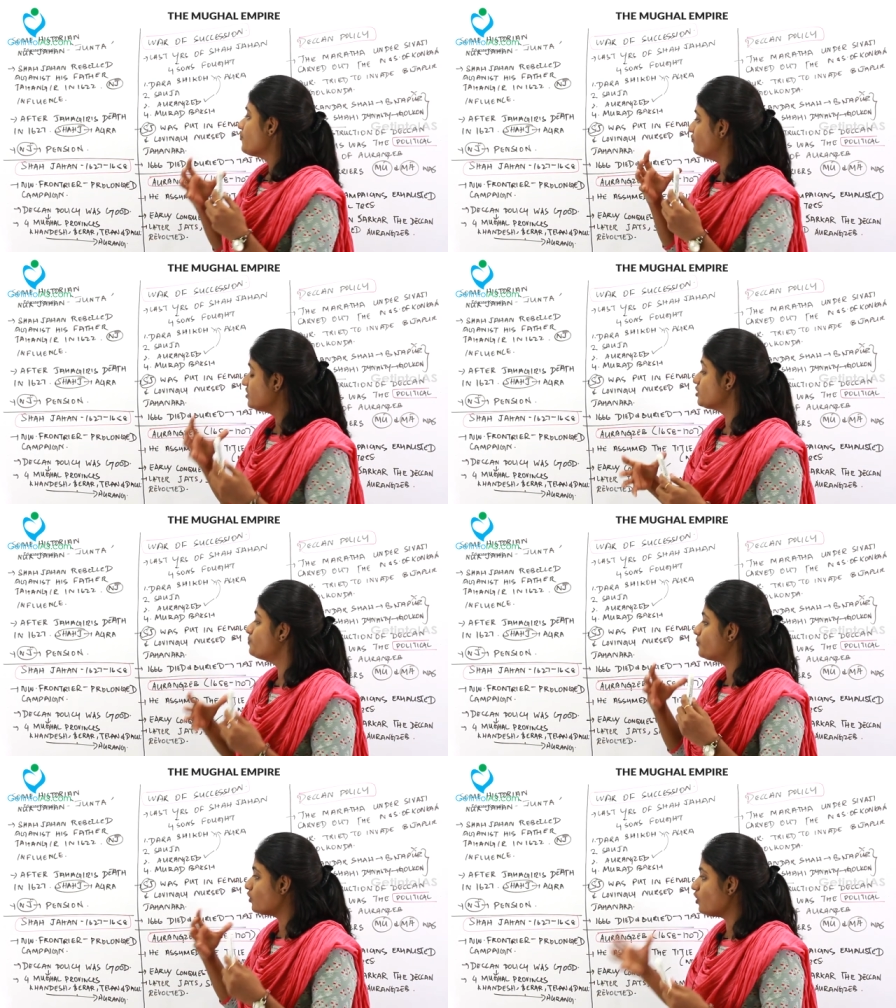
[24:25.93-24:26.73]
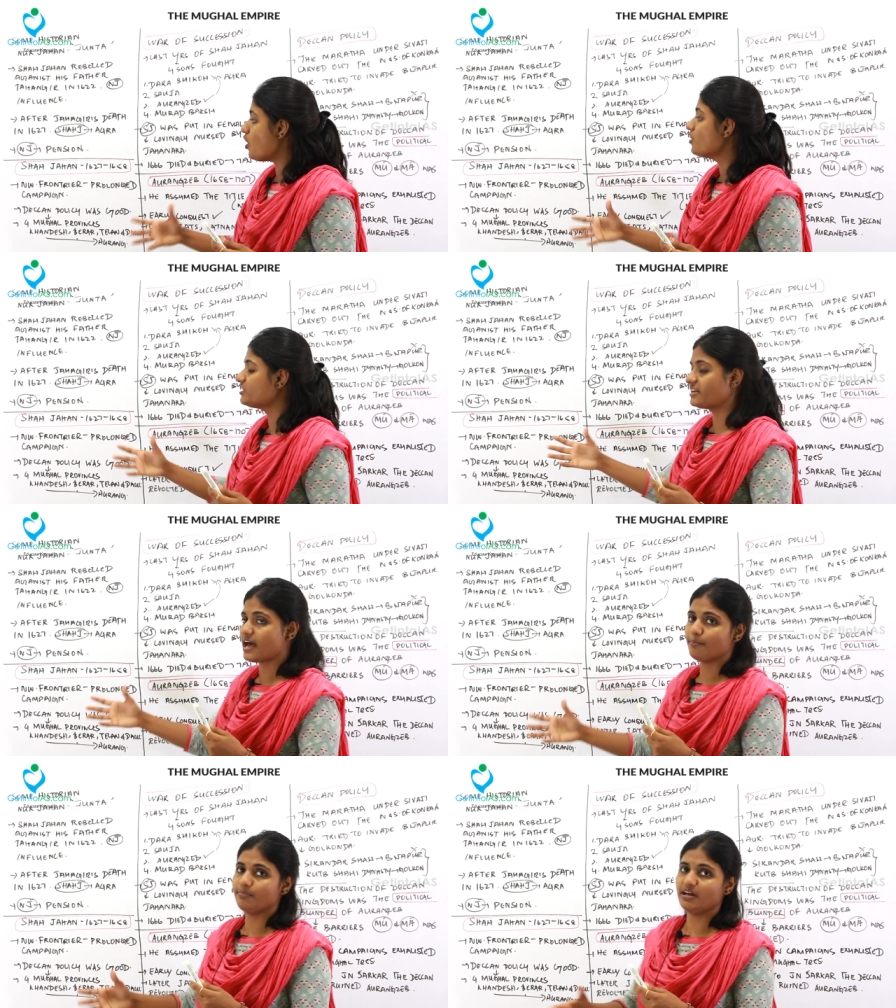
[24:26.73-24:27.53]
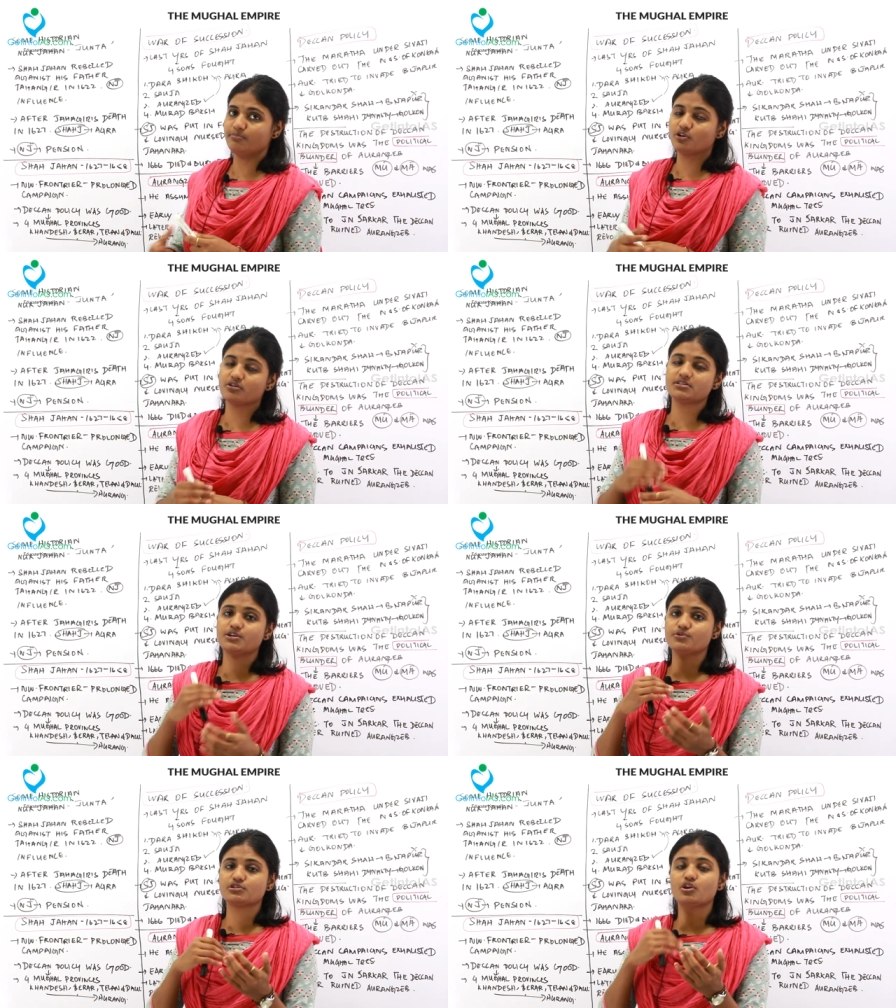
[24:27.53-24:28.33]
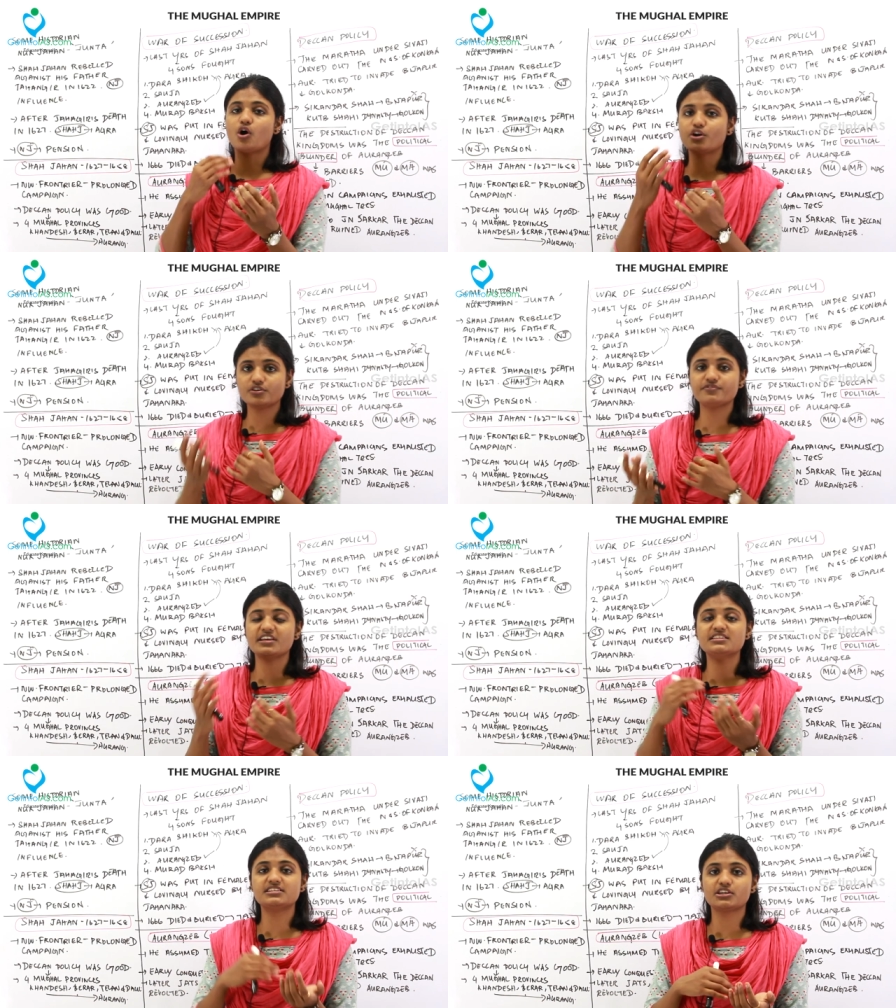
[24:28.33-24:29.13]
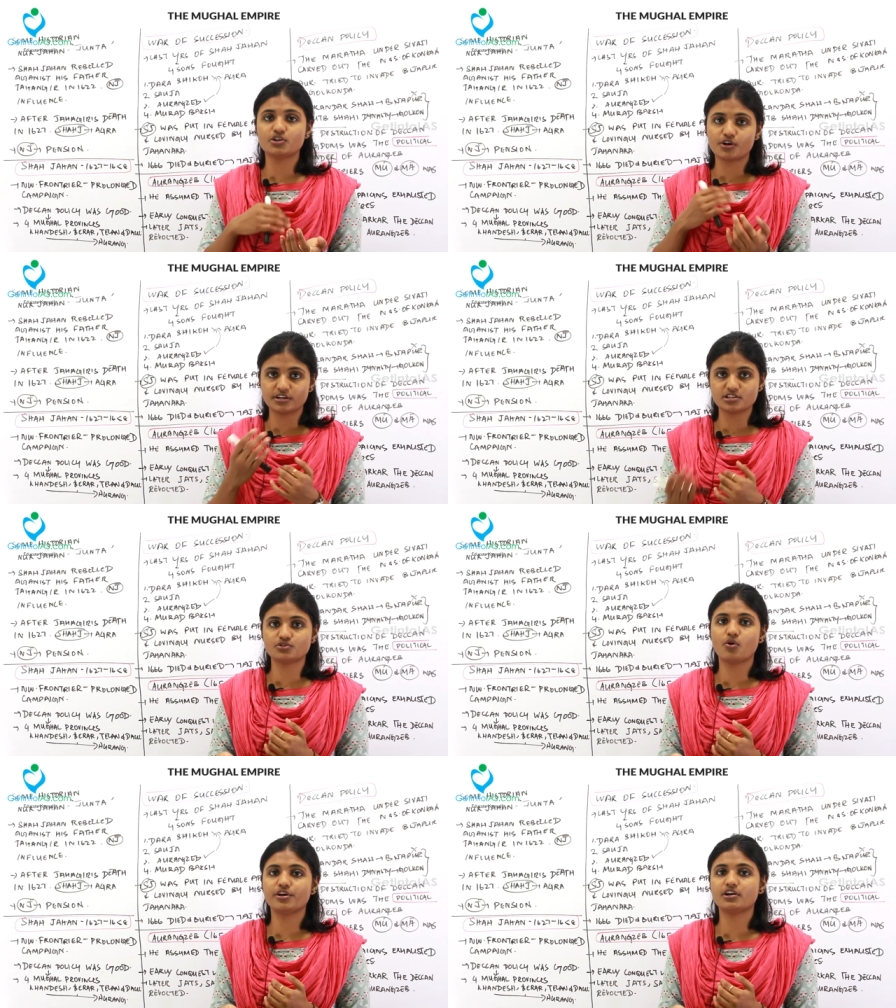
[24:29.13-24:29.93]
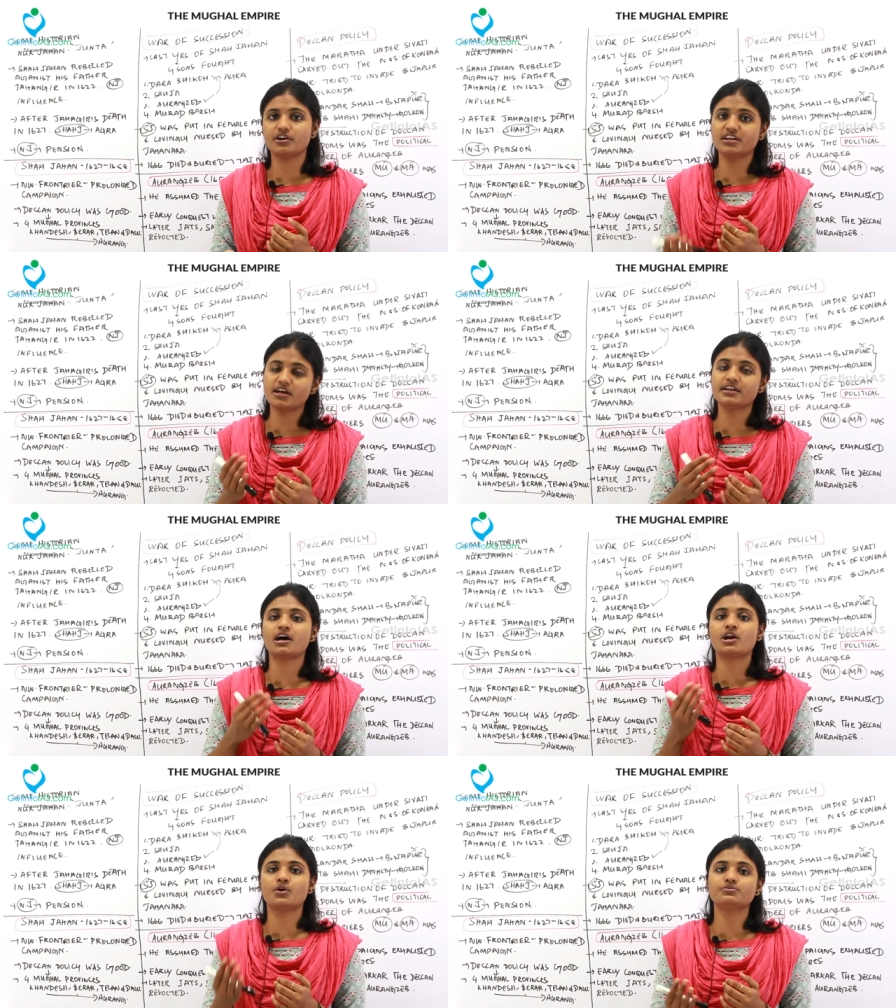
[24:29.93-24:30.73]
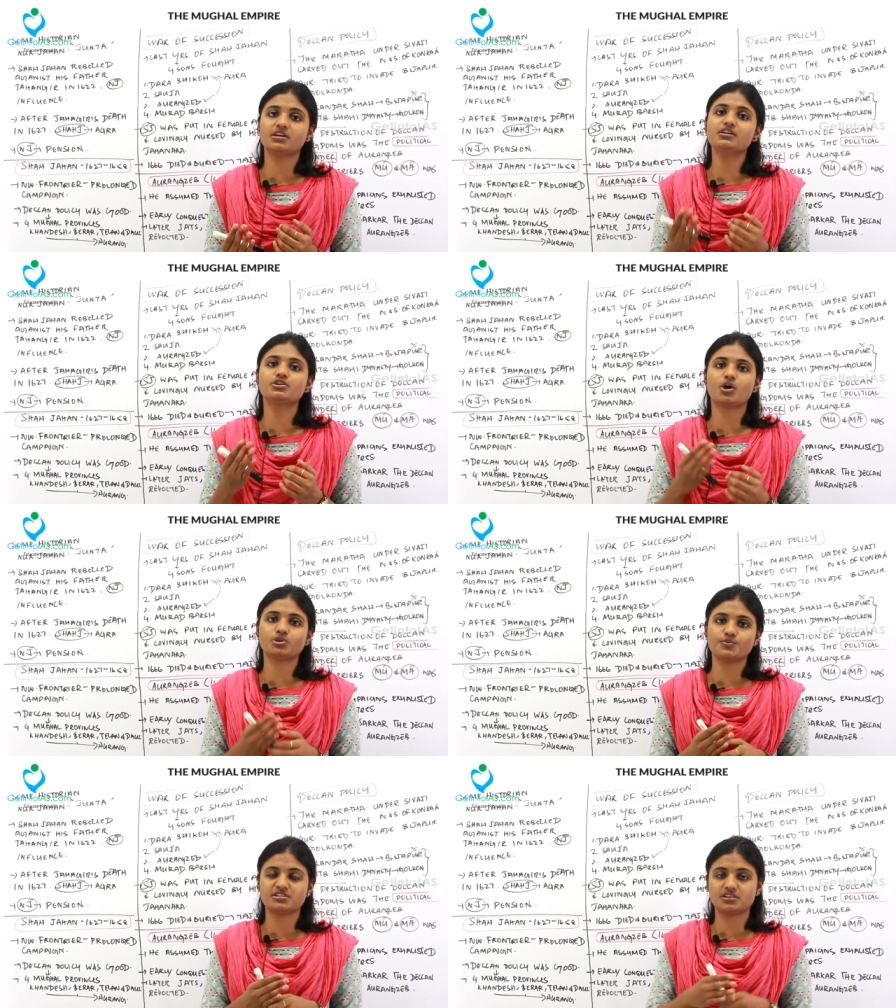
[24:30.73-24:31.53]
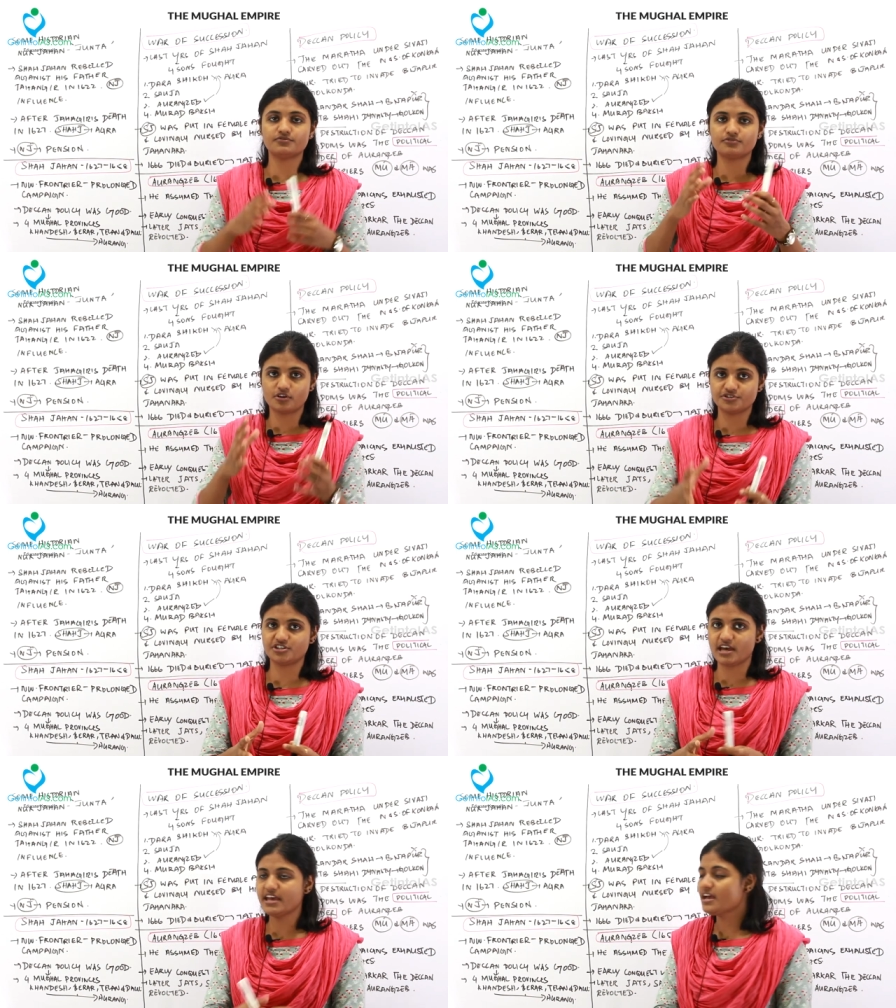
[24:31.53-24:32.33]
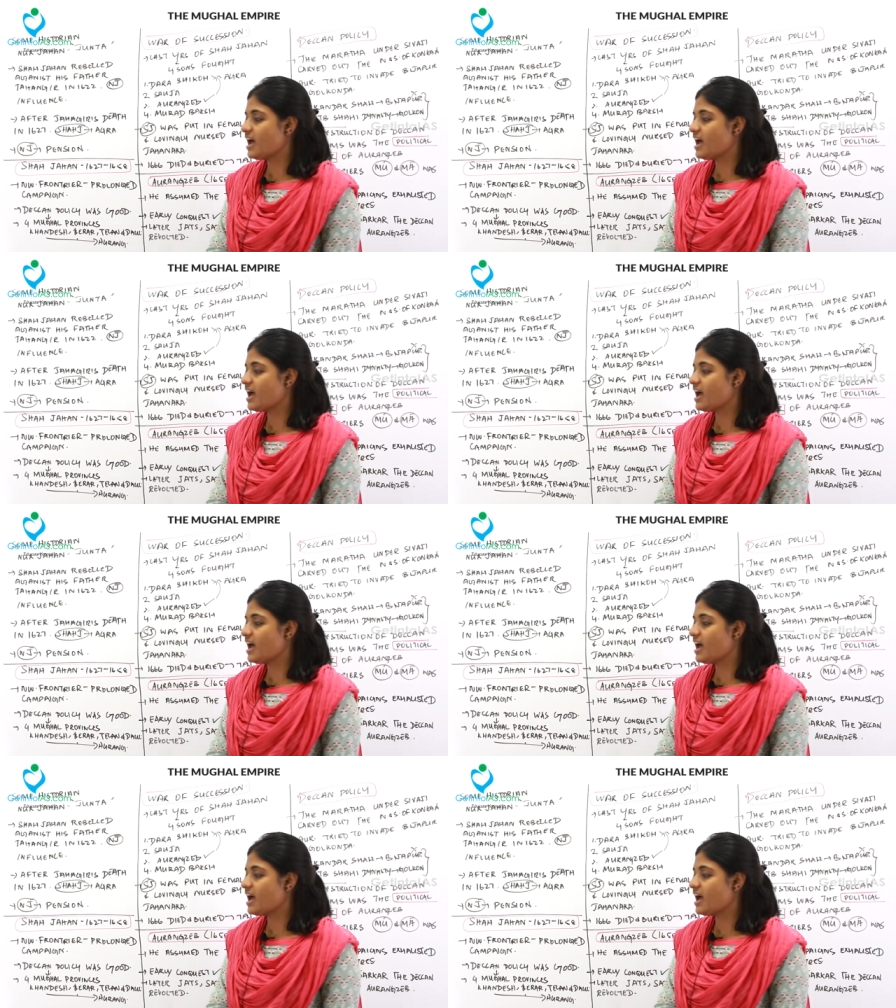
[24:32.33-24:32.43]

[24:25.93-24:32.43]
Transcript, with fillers: with prolonged campaign because there was lot of insecurities going in and around the northwestern frontier,